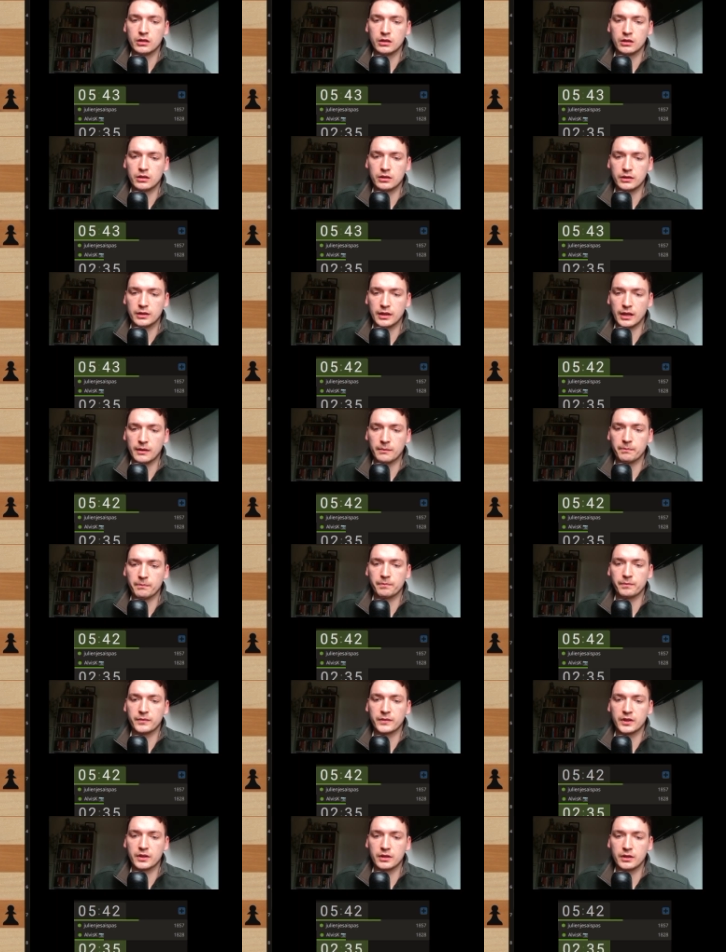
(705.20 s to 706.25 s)
Yeah.
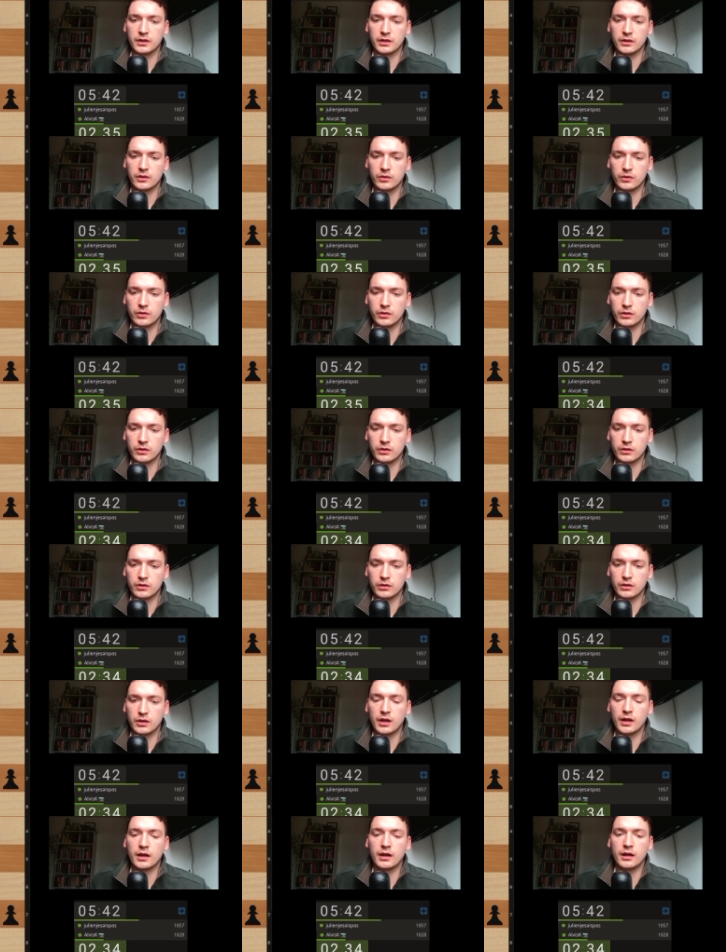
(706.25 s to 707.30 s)

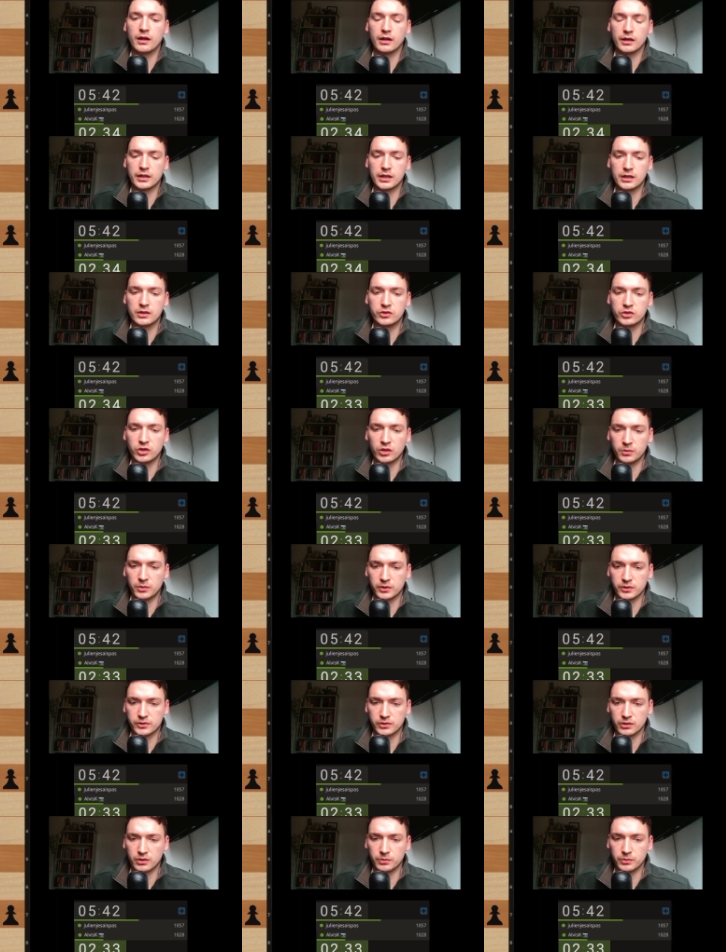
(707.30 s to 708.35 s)
Aha, he
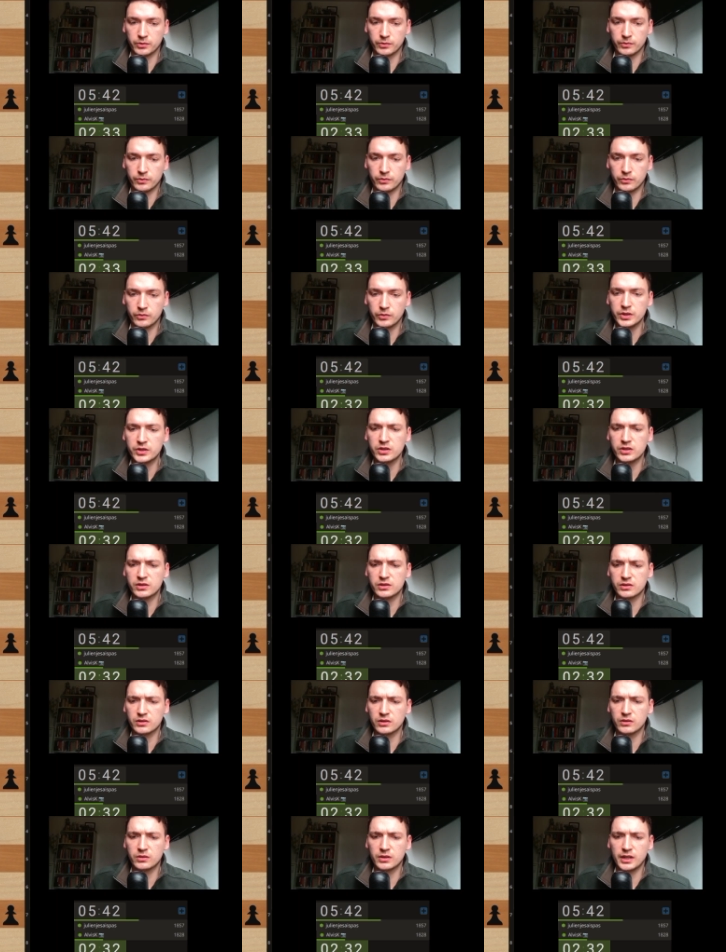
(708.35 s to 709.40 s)
doubles up, which
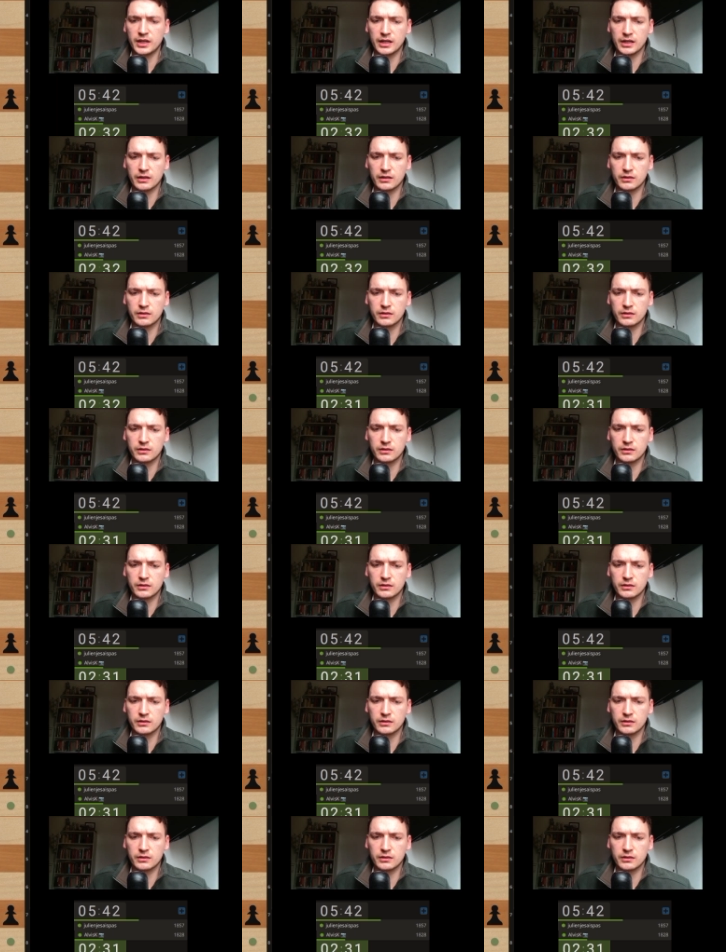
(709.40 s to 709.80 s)
is okay.